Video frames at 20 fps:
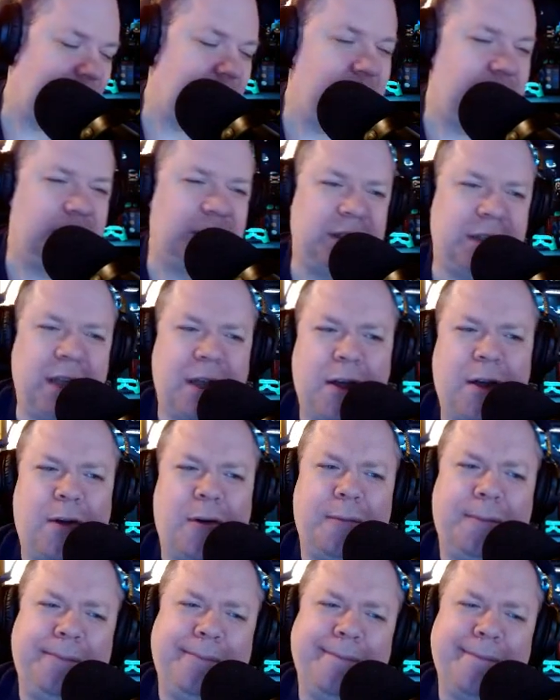
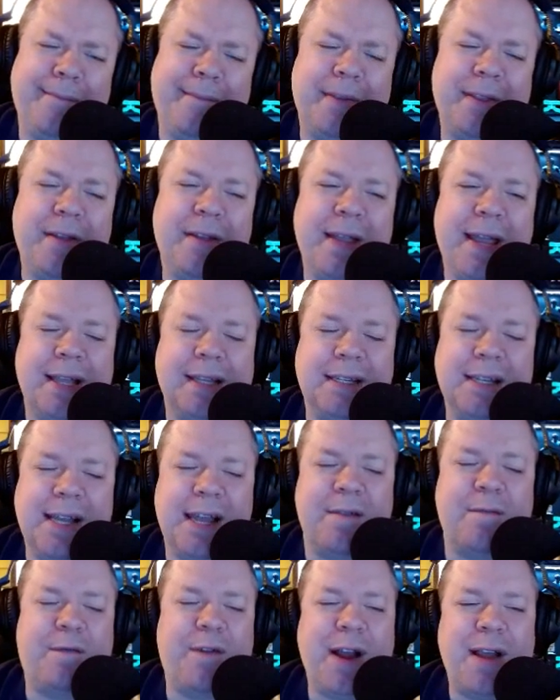So, yes,
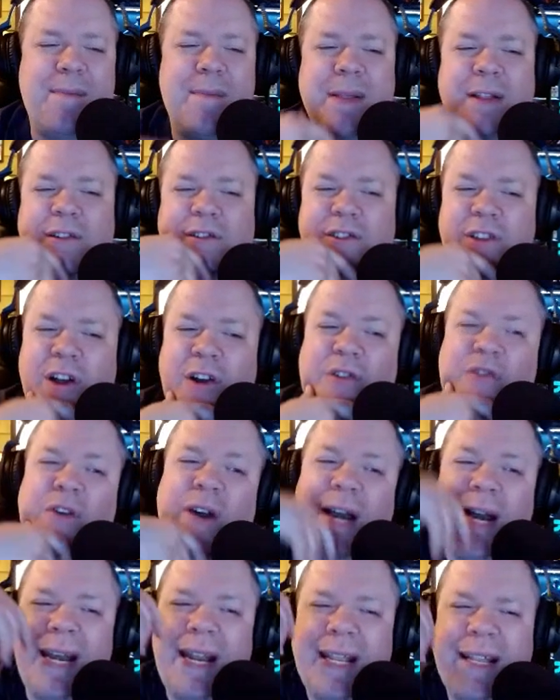again, Frank Miller's not
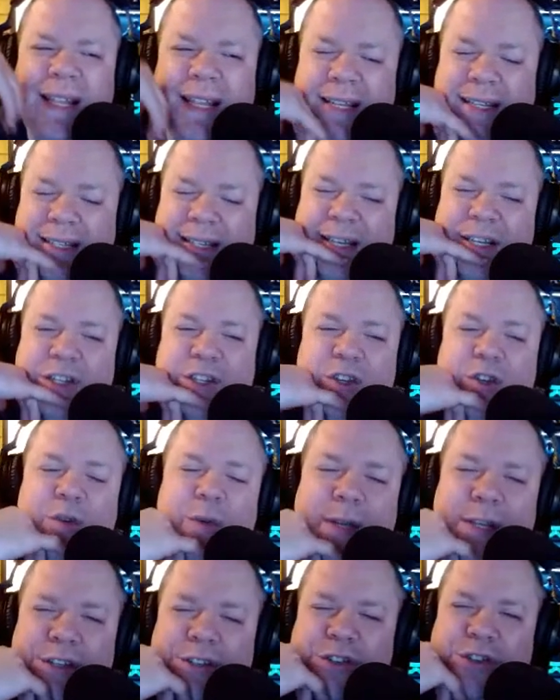writing this issue;
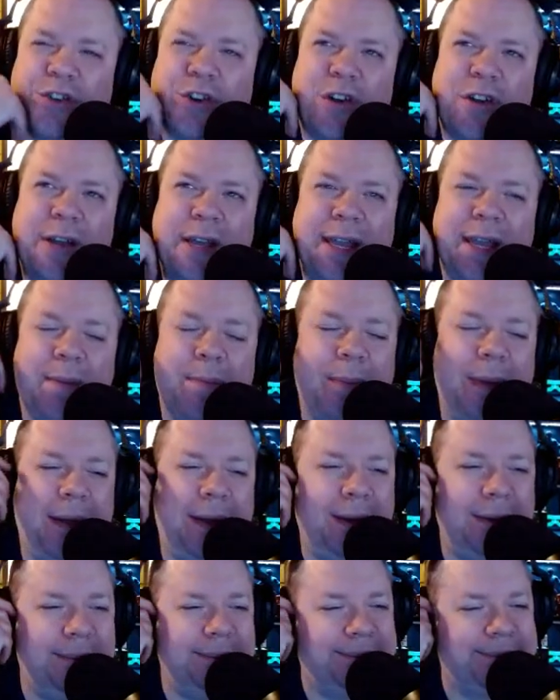he's drawing it.
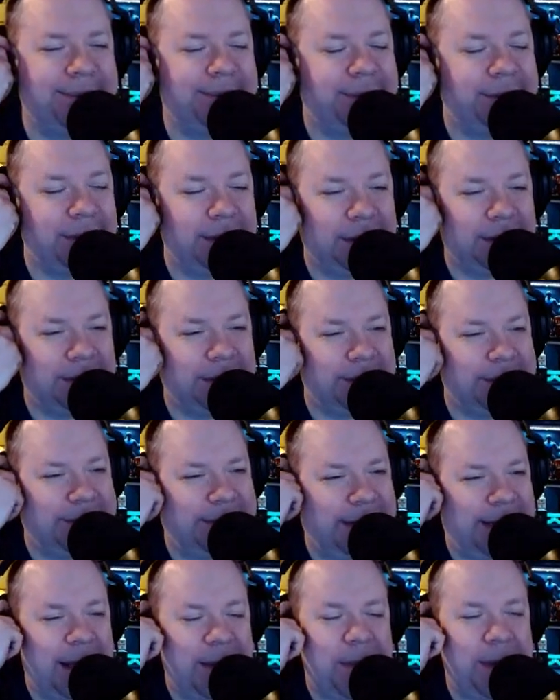But
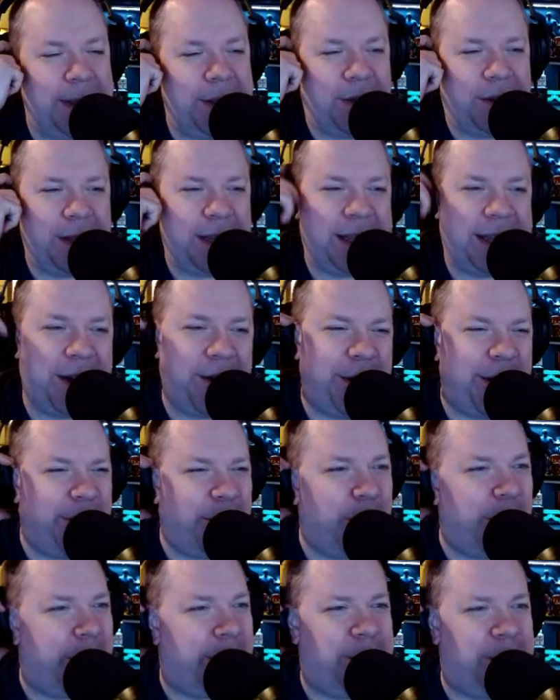I mean, on the
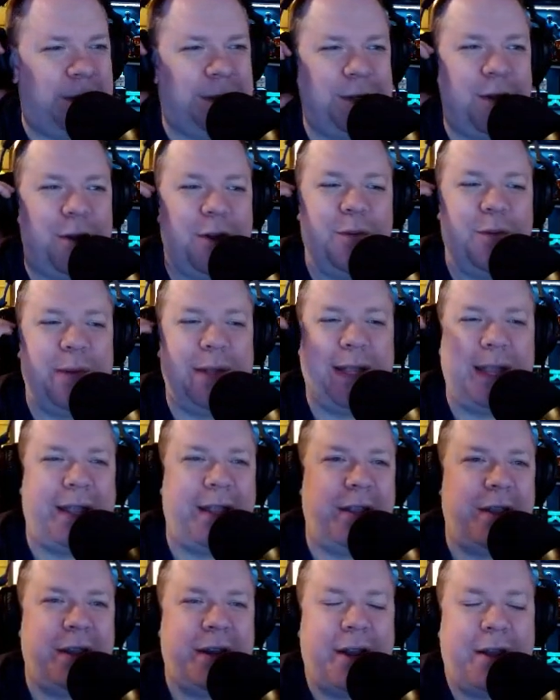Daredevil episode, we
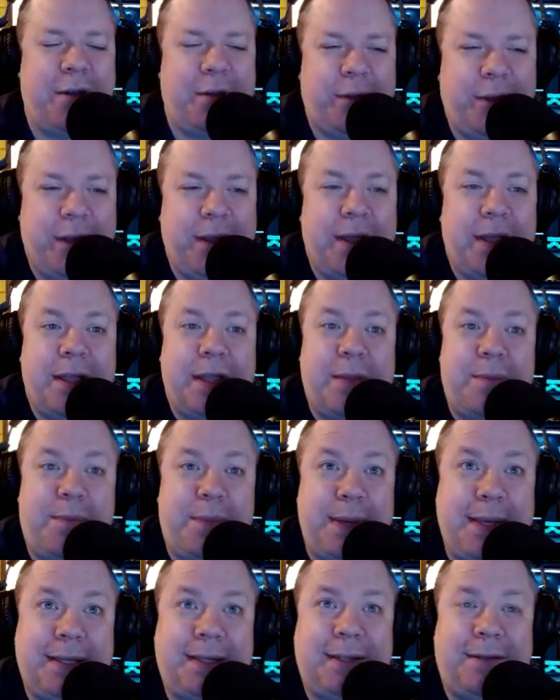did, you know, the
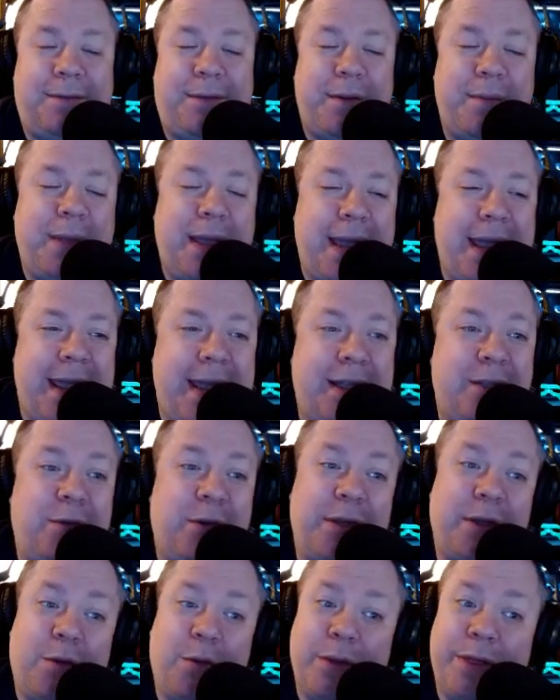beast, beast from the hand
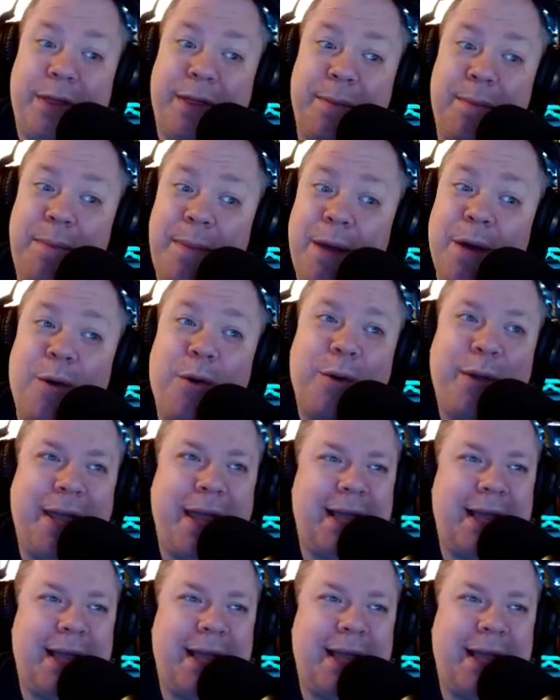with, with the milk.